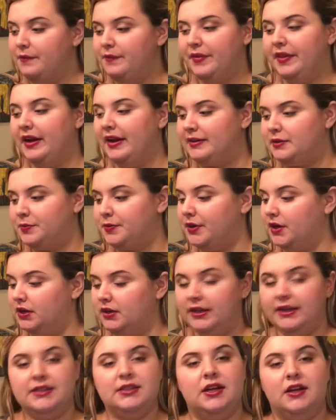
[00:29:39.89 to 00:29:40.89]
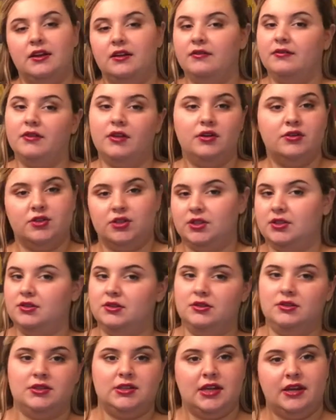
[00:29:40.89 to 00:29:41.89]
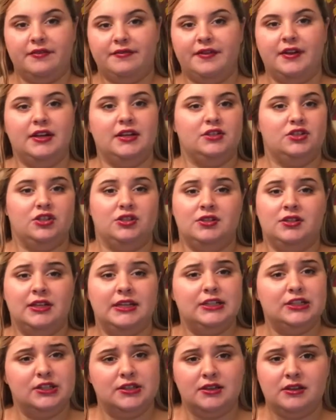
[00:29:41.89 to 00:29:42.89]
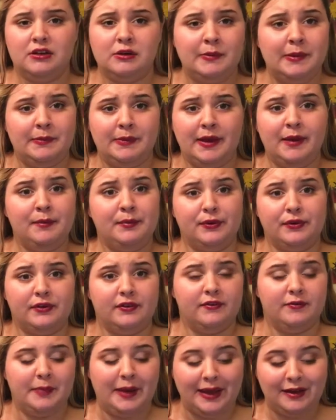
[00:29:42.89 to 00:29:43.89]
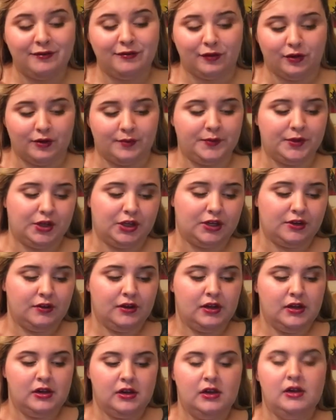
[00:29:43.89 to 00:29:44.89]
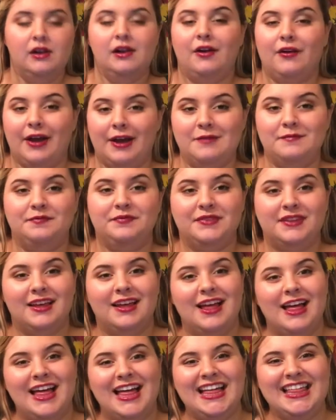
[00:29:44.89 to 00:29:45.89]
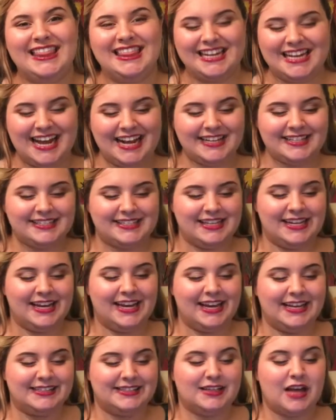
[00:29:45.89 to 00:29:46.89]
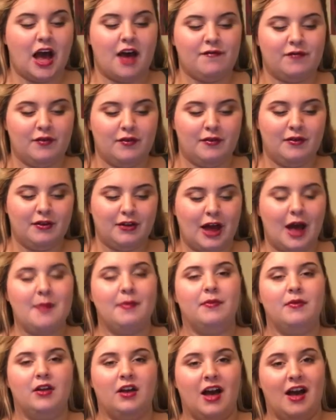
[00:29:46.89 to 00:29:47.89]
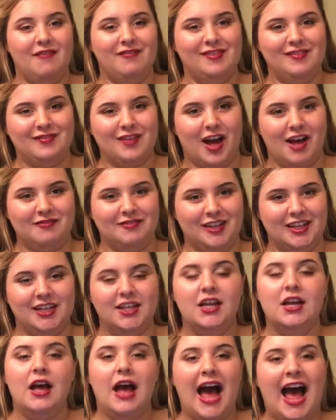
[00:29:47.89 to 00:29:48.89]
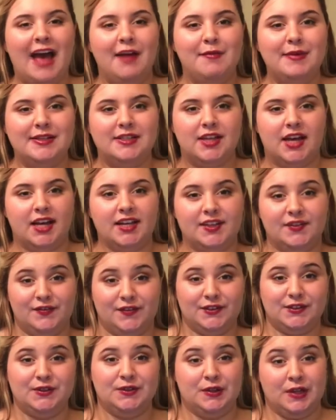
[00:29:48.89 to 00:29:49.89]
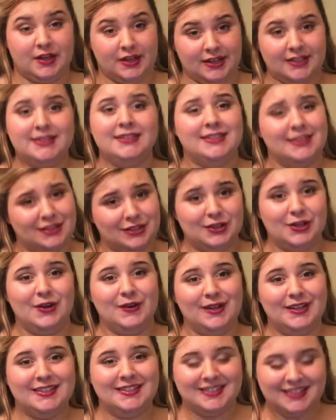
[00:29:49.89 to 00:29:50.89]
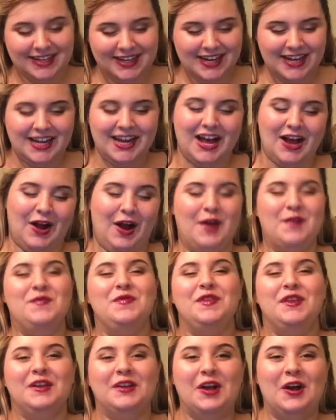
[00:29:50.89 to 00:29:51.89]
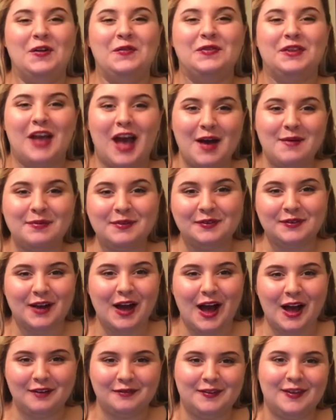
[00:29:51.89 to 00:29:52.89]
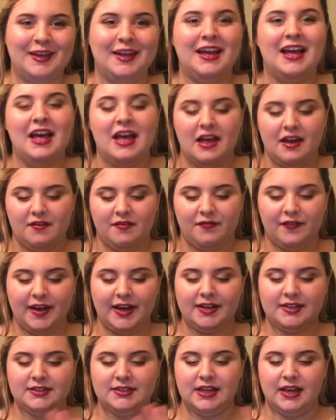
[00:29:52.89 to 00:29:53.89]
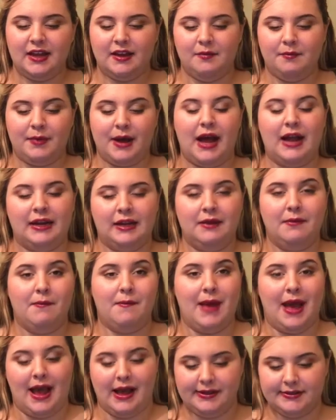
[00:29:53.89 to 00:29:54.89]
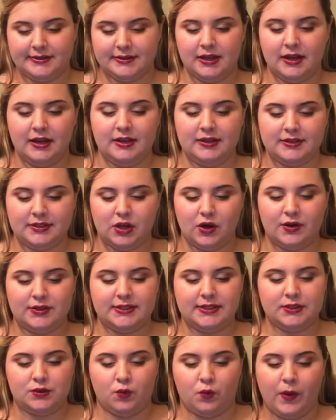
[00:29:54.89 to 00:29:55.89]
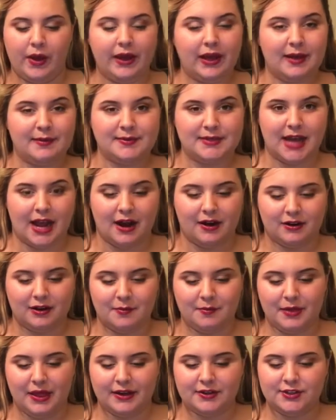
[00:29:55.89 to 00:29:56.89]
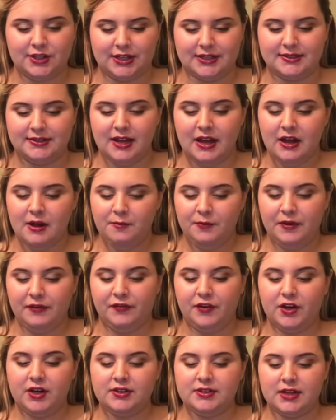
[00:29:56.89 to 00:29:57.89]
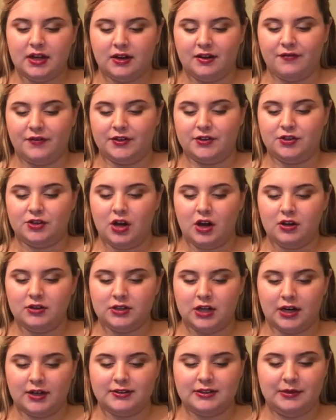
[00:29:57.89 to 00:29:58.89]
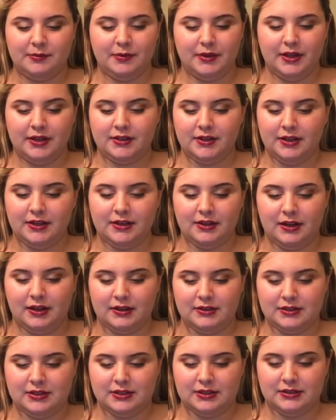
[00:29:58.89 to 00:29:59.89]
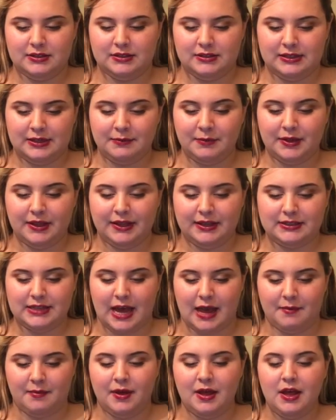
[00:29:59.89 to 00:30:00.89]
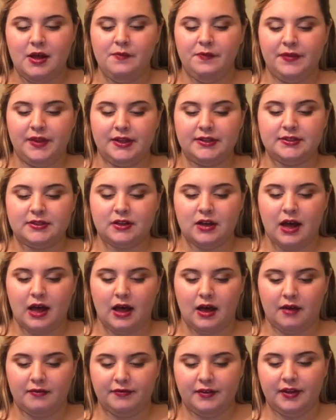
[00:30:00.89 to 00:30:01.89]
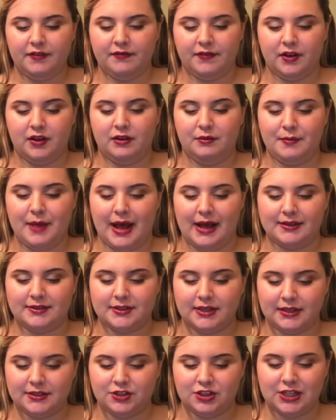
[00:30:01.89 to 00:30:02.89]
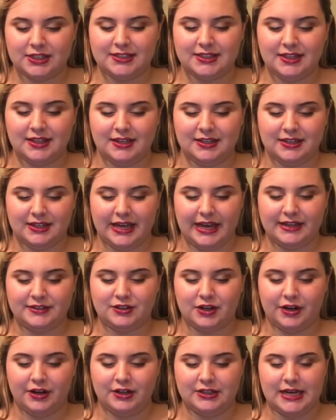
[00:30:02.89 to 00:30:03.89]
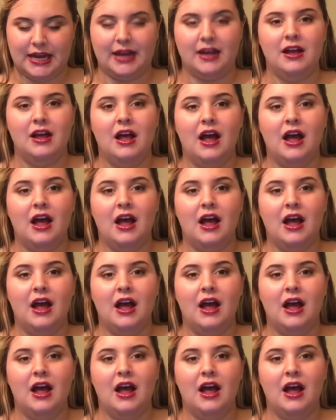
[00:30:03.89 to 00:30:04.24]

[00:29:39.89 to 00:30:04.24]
Then I have to put on like a ton of lotions and stuff, and it's just a little bit painful, you know? Okay. The next thing is cup of coffee. I've been talking for too long. Did you notice? All right. Now, cup of coffee face and body mask. So it says, wake up tired complexions. If you're a sucker for strong, dark, stimulating type, this coffee-filled mask is just the thing to kickstart your day.